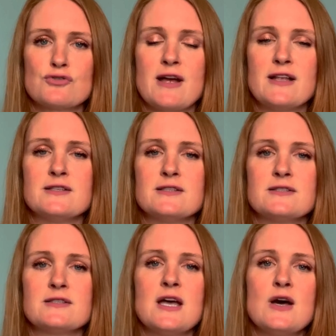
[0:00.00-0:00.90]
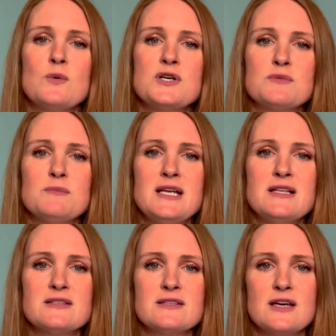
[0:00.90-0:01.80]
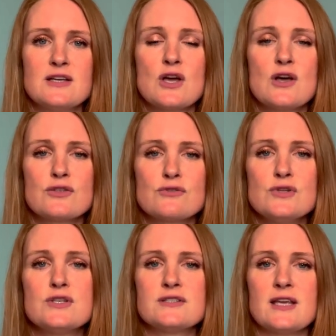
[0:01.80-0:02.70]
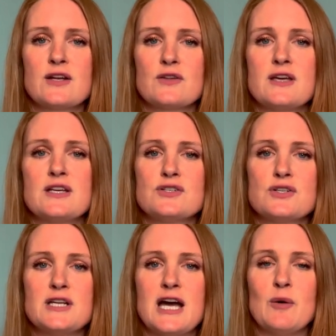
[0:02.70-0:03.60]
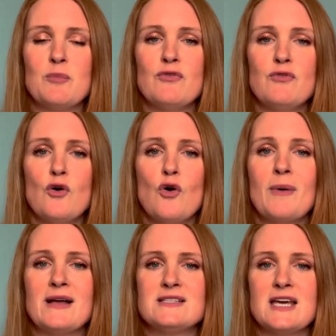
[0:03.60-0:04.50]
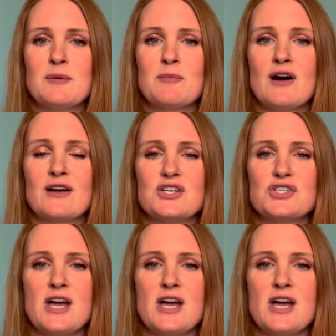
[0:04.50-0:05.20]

trends, which means that through the cycle they should outperform and take market